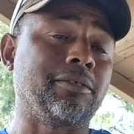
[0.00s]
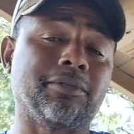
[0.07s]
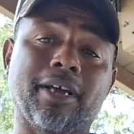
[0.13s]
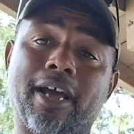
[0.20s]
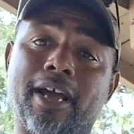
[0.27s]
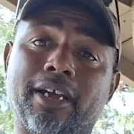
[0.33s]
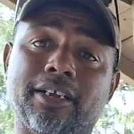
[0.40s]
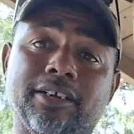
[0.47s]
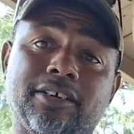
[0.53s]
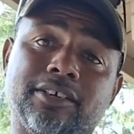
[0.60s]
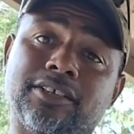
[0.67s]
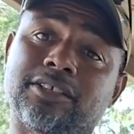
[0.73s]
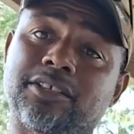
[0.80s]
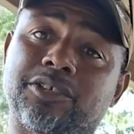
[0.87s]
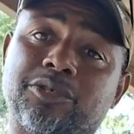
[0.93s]
Down here in
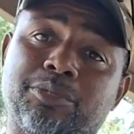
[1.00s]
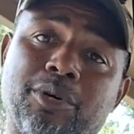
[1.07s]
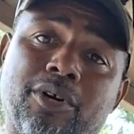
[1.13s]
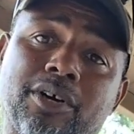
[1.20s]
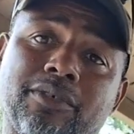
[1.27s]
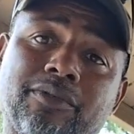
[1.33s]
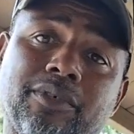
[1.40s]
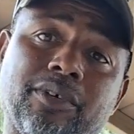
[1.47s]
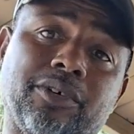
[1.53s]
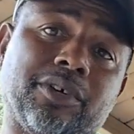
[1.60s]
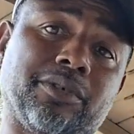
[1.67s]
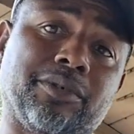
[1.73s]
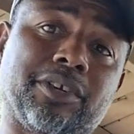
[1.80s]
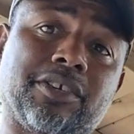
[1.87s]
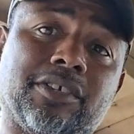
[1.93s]
the central part of
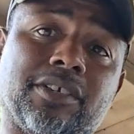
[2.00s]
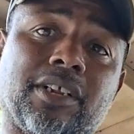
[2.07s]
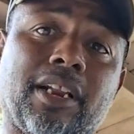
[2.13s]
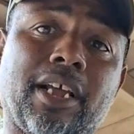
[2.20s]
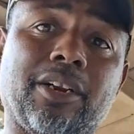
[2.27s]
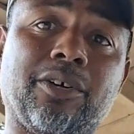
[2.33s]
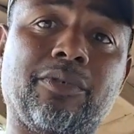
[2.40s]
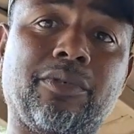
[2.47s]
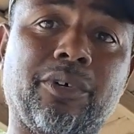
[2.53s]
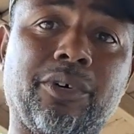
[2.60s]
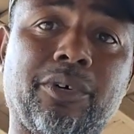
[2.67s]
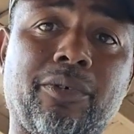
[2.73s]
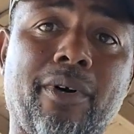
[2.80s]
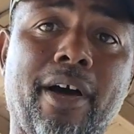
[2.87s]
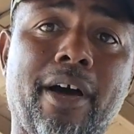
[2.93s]
Florida, which is Orlando,
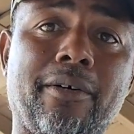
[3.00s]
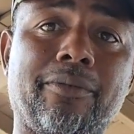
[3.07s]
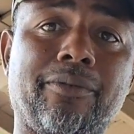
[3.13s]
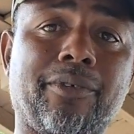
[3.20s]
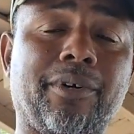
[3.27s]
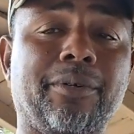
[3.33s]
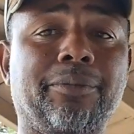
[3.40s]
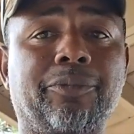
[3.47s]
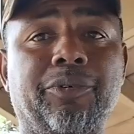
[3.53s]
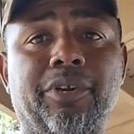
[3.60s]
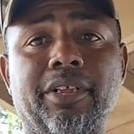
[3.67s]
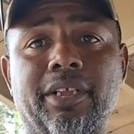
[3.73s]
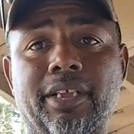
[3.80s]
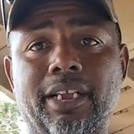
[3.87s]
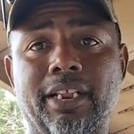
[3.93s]
Florida, where I'm from, we
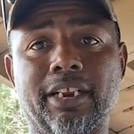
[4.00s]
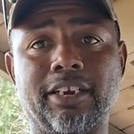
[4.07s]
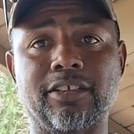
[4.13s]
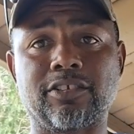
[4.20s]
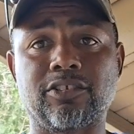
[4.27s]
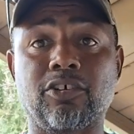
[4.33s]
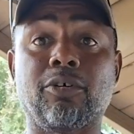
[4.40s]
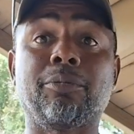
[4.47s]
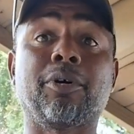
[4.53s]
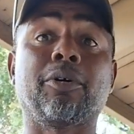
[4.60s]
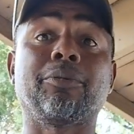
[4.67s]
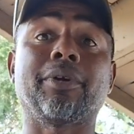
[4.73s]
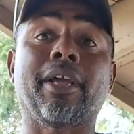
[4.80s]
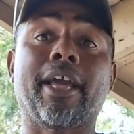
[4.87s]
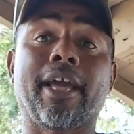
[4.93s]
didn't get any snow, but
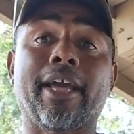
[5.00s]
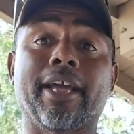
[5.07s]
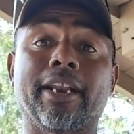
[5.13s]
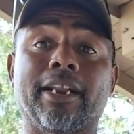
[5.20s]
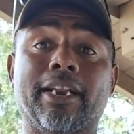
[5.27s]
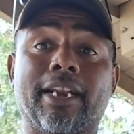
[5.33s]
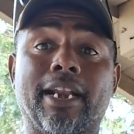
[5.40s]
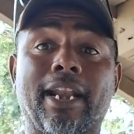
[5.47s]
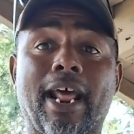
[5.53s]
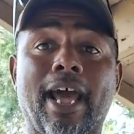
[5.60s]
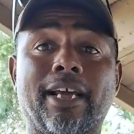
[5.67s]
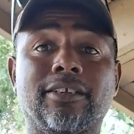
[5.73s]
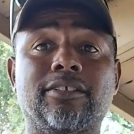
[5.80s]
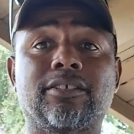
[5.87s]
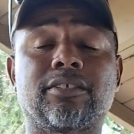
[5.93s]
we had a
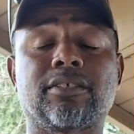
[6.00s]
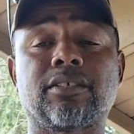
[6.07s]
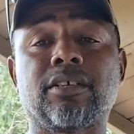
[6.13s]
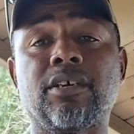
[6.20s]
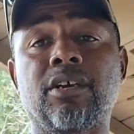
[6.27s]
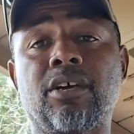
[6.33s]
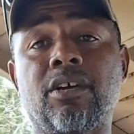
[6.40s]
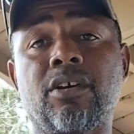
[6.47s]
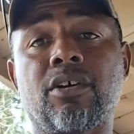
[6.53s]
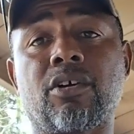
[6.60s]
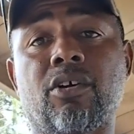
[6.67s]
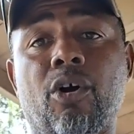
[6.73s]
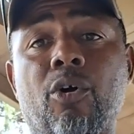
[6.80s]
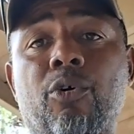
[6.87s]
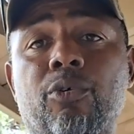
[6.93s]
nice
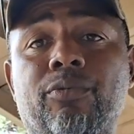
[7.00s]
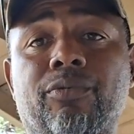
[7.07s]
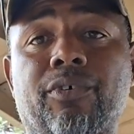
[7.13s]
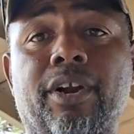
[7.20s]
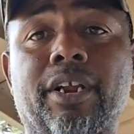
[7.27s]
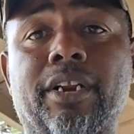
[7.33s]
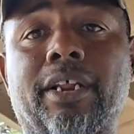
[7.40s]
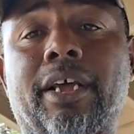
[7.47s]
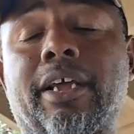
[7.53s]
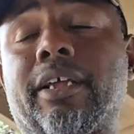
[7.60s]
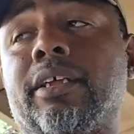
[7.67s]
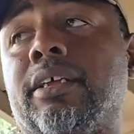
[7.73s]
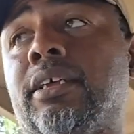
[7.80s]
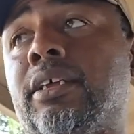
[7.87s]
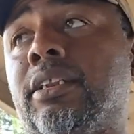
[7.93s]
cold front.
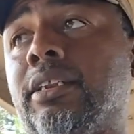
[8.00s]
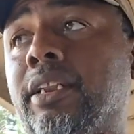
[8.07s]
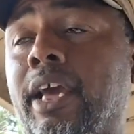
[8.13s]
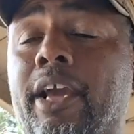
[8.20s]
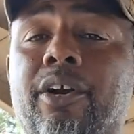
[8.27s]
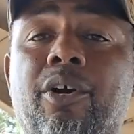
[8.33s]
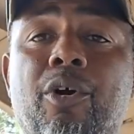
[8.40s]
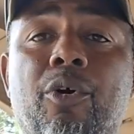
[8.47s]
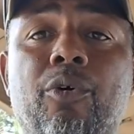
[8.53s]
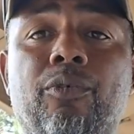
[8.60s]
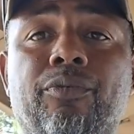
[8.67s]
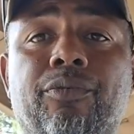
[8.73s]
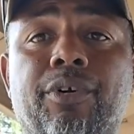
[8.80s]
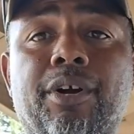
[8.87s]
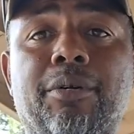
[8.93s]
That
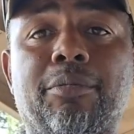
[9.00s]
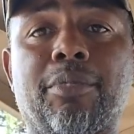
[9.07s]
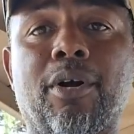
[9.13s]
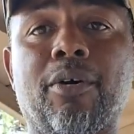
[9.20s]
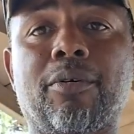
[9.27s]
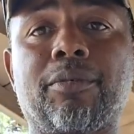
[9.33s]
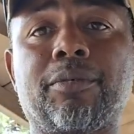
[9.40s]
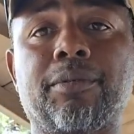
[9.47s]
cold front brought